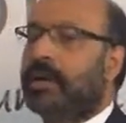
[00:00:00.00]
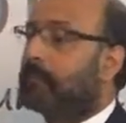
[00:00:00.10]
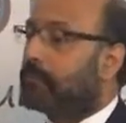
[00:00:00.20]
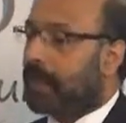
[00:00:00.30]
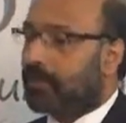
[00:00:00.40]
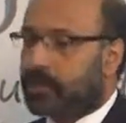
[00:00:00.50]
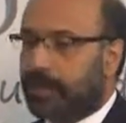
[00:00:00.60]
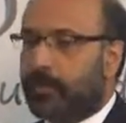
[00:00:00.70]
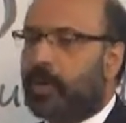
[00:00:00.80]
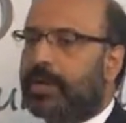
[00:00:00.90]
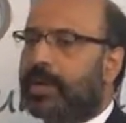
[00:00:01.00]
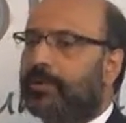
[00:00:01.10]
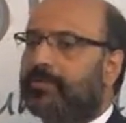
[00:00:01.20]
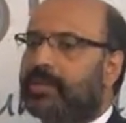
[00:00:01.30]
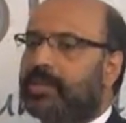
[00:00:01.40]
I would say political
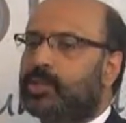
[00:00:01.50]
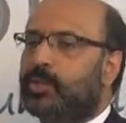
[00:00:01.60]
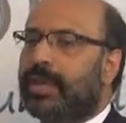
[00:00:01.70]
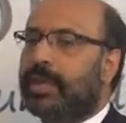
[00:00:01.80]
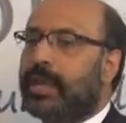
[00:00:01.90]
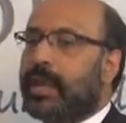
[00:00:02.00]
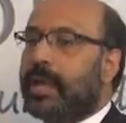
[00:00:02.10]
efforts as well,